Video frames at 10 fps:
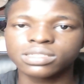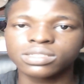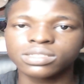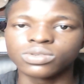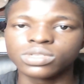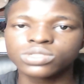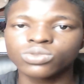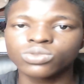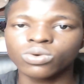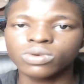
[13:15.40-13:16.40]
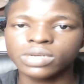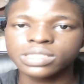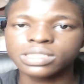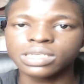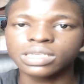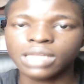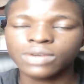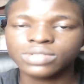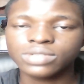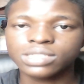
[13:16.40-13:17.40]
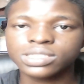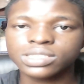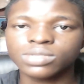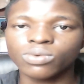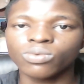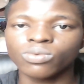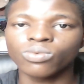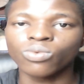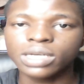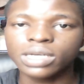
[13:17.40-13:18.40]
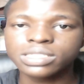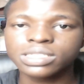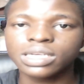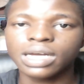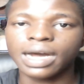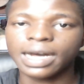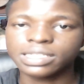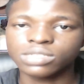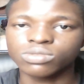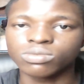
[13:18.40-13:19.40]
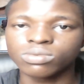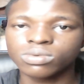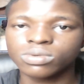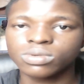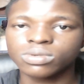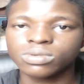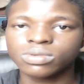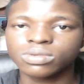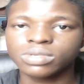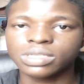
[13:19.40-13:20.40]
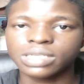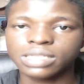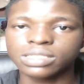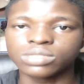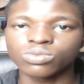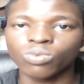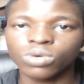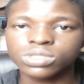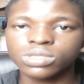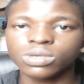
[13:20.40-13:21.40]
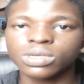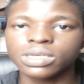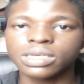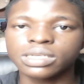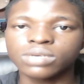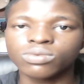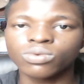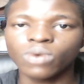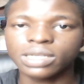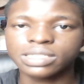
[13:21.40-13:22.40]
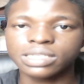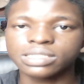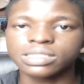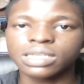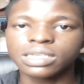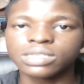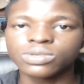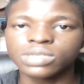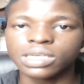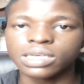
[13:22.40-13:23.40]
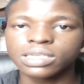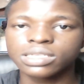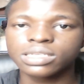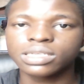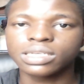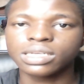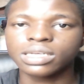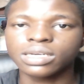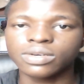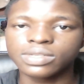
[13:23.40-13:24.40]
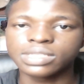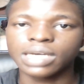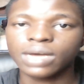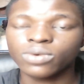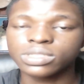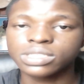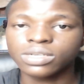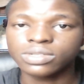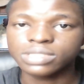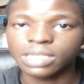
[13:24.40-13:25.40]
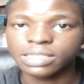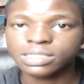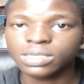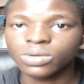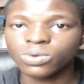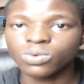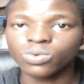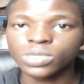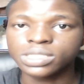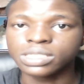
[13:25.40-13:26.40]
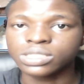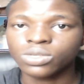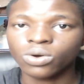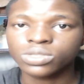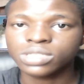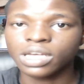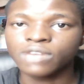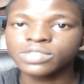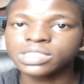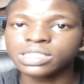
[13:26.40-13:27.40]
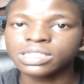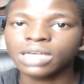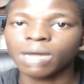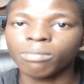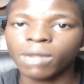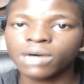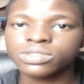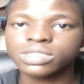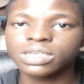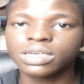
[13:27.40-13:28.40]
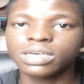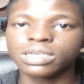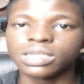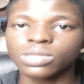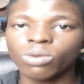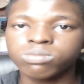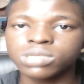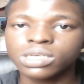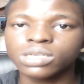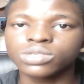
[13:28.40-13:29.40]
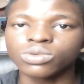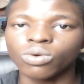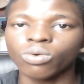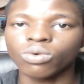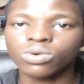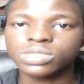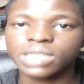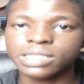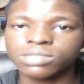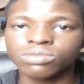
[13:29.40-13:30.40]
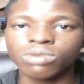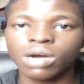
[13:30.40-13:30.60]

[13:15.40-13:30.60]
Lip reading: You need to create a 1,000 words article. That is what Google AdSense is telling you here. Create a high quality content which discuss everything about the topic you wrote article